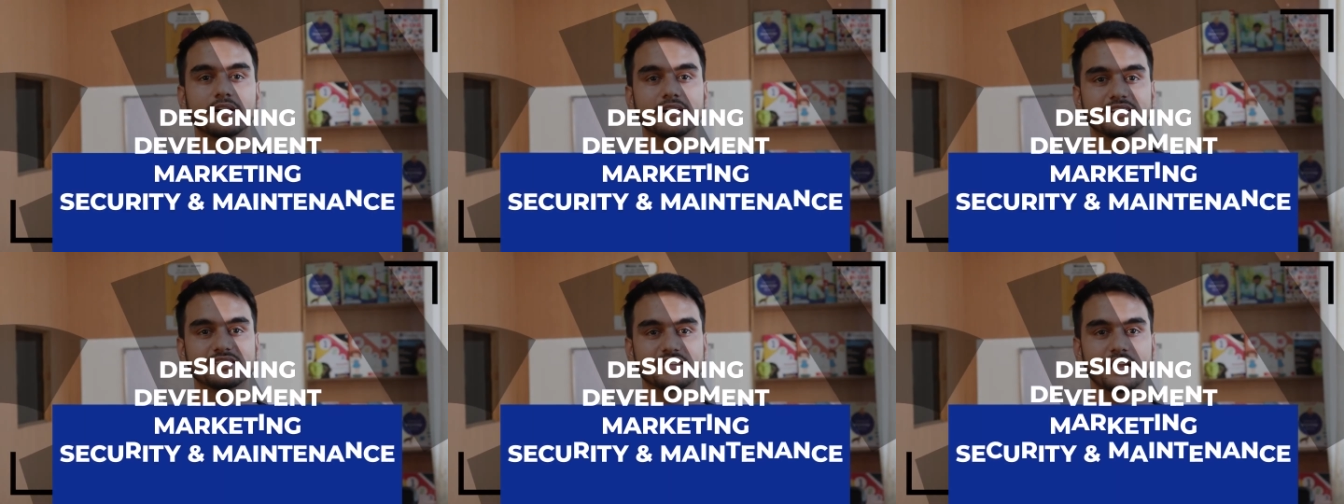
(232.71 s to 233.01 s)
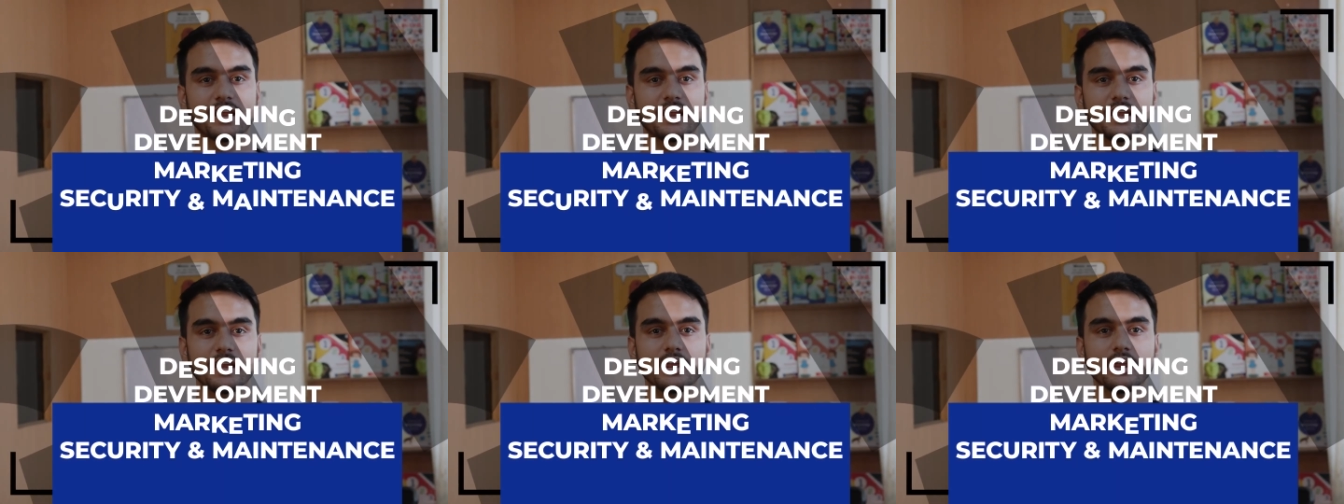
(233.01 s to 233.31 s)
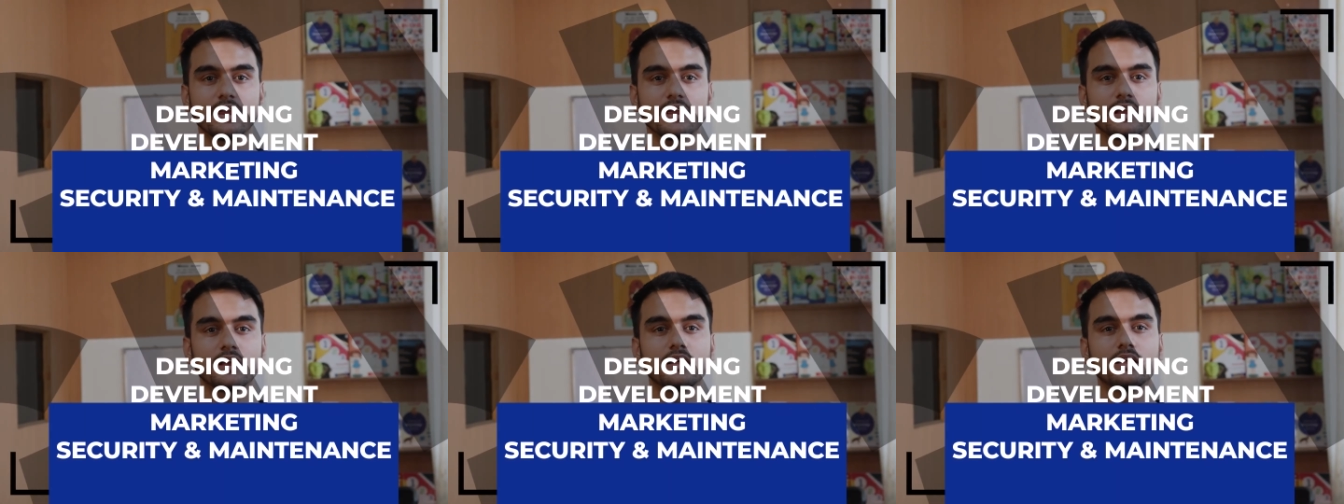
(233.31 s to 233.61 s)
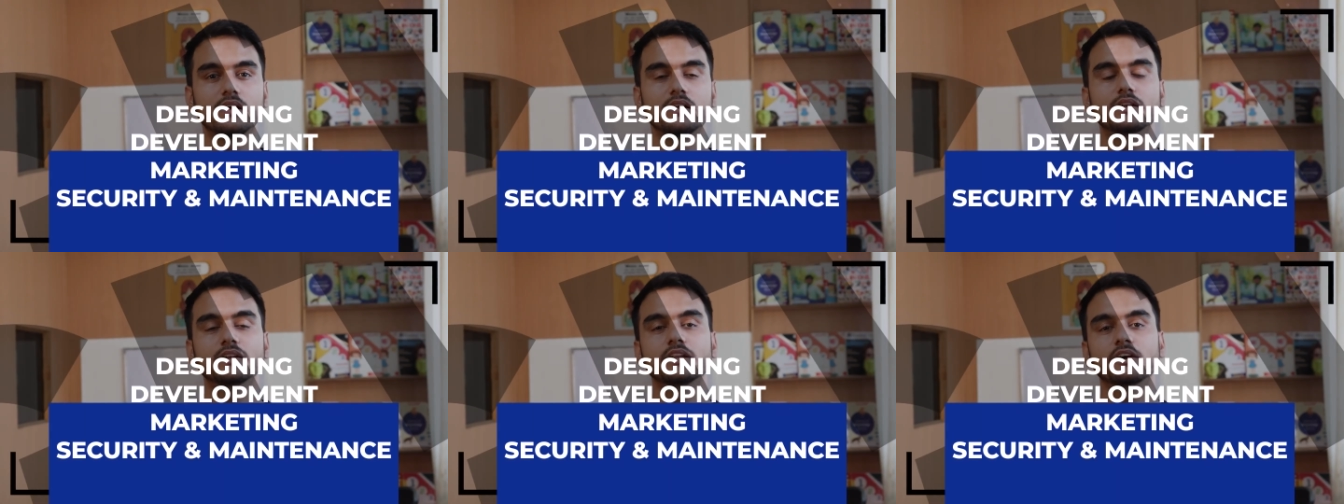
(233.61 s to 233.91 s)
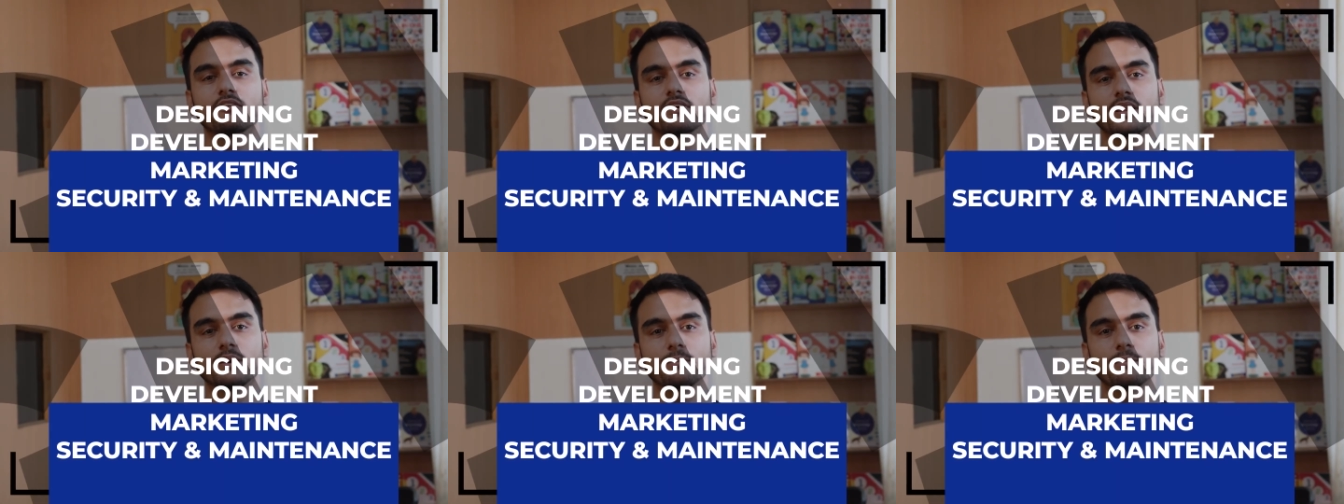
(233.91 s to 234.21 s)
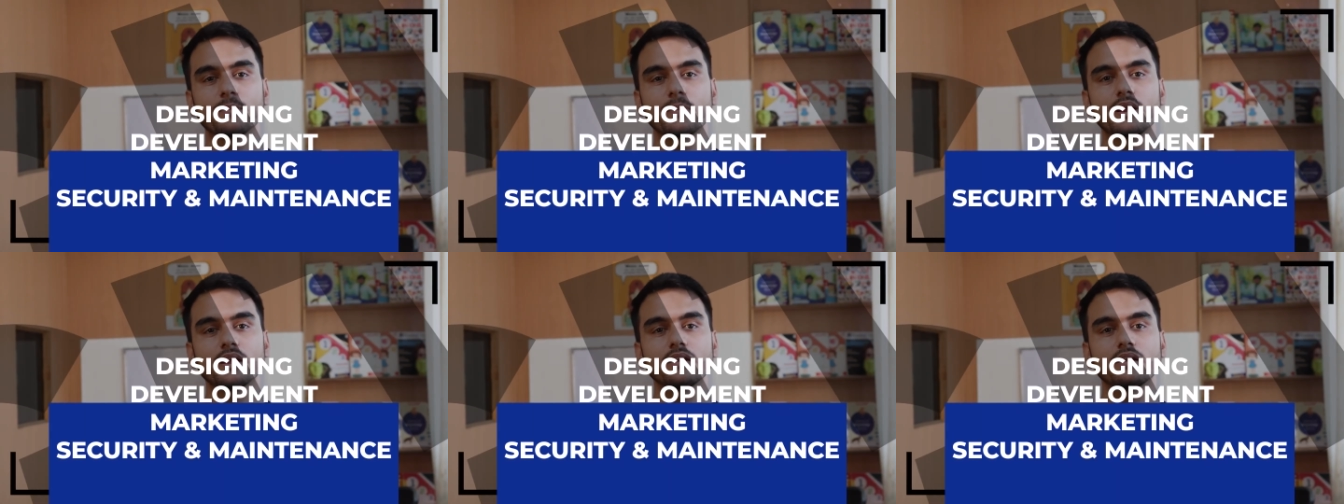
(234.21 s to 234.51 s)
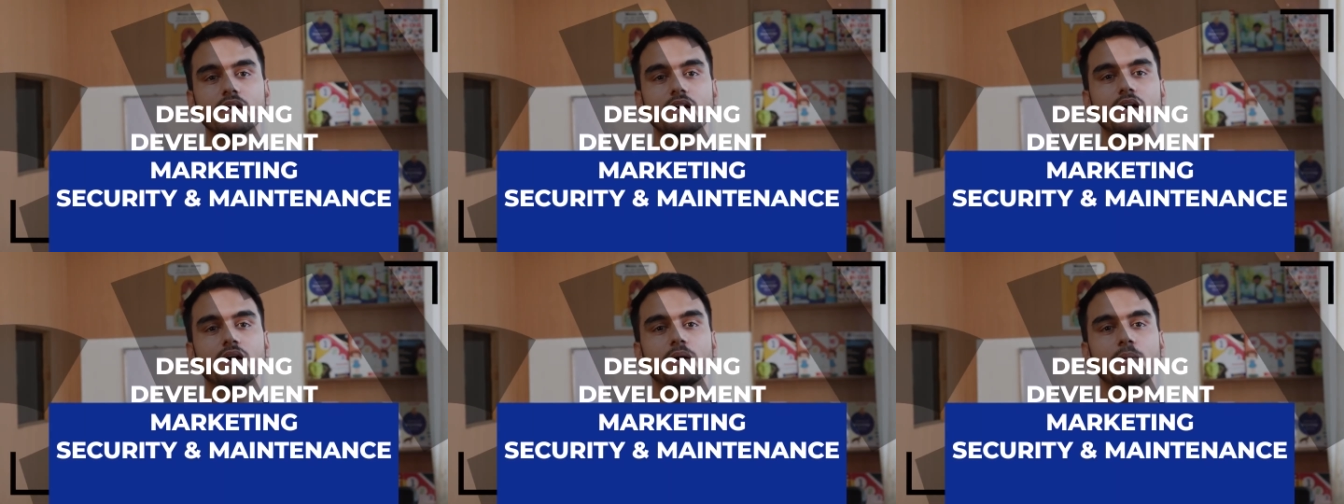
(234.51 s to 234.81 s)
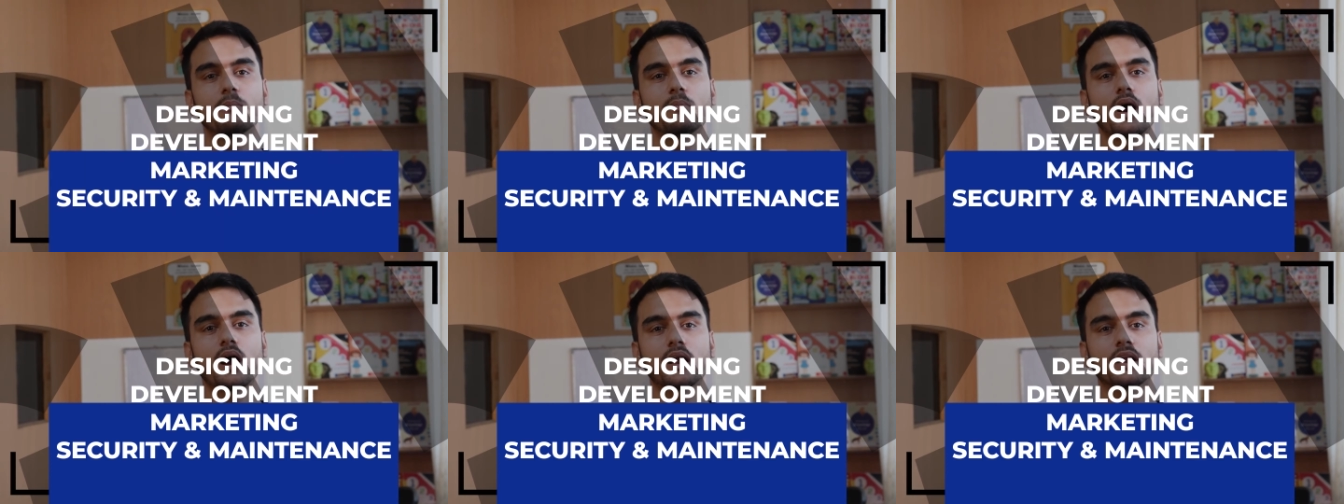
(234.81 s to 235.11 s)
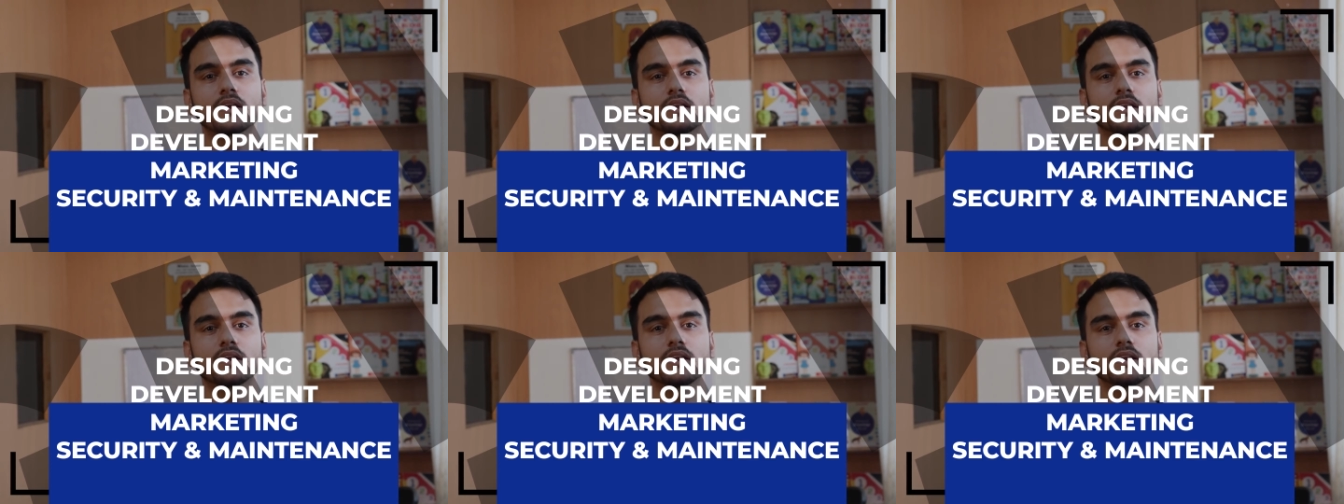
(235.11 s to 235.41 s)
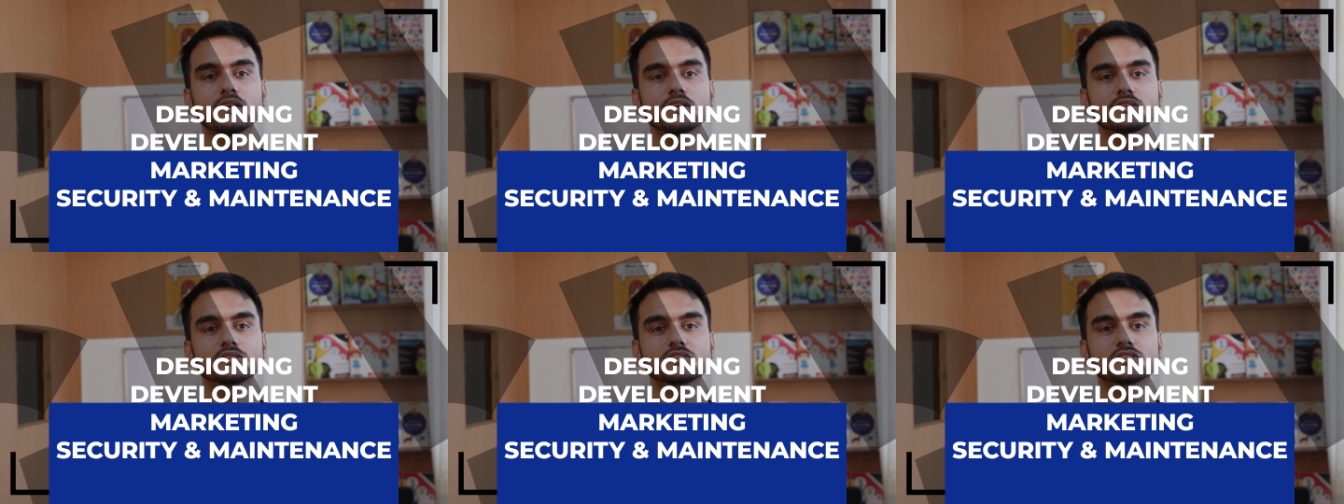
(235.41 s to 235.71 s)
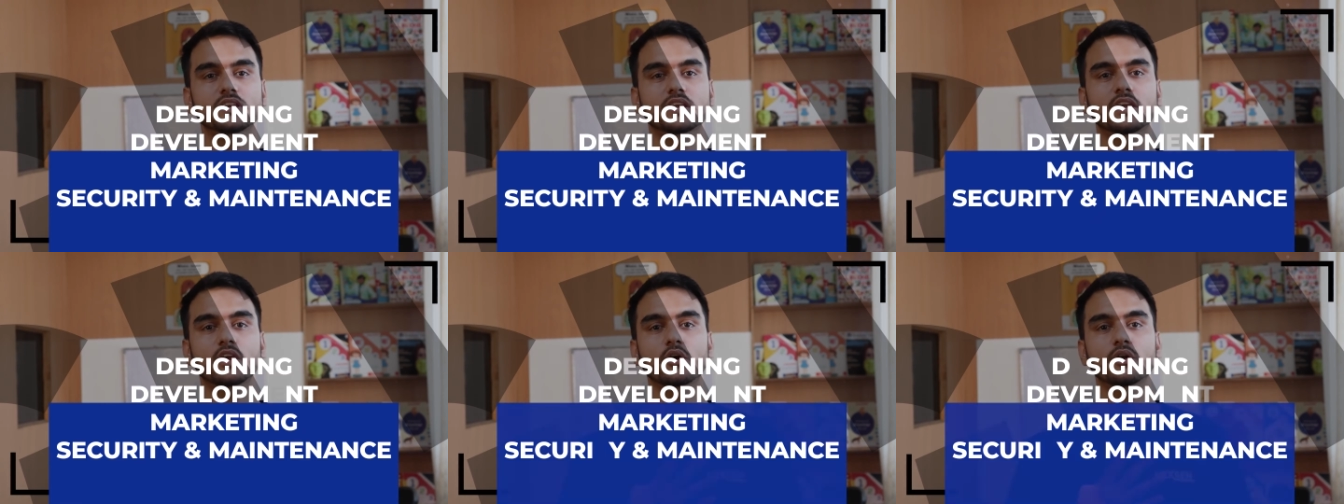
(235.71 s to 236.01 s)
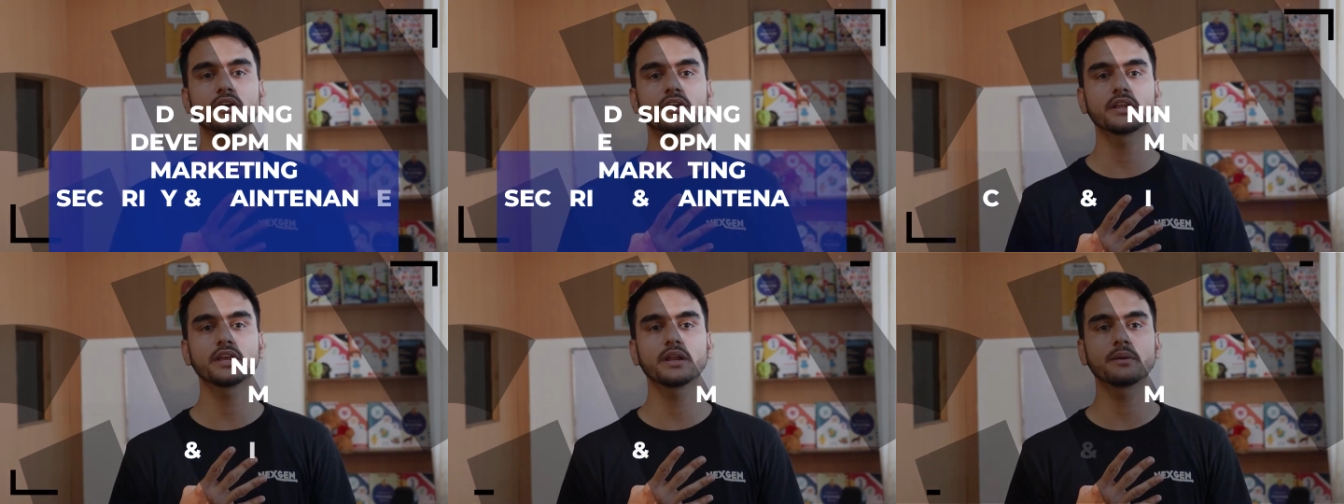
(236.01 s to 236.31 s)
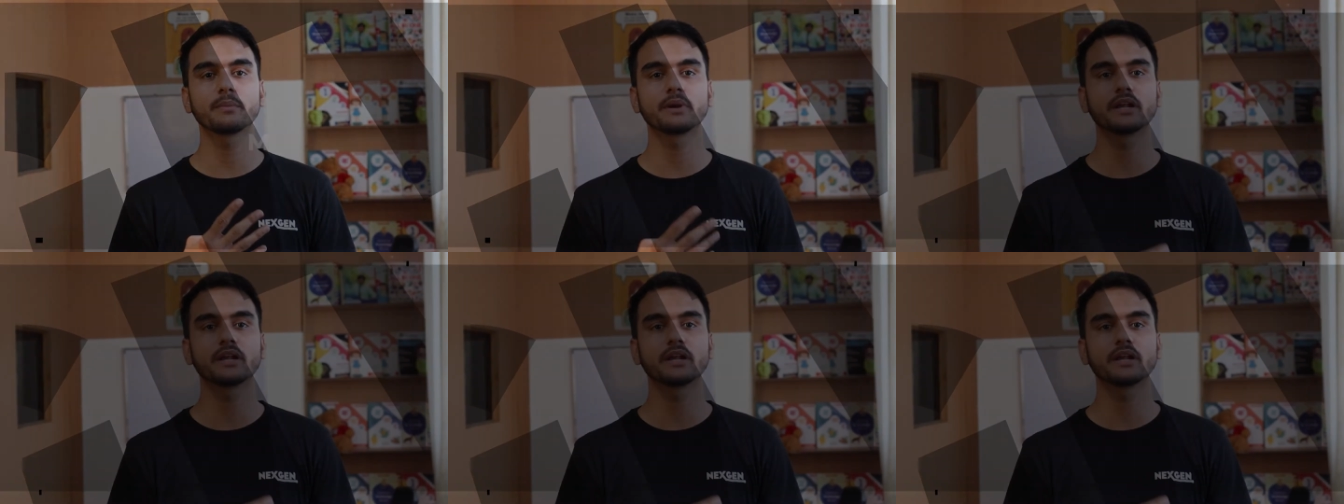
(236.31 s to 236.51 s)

designing, development, marketing, security and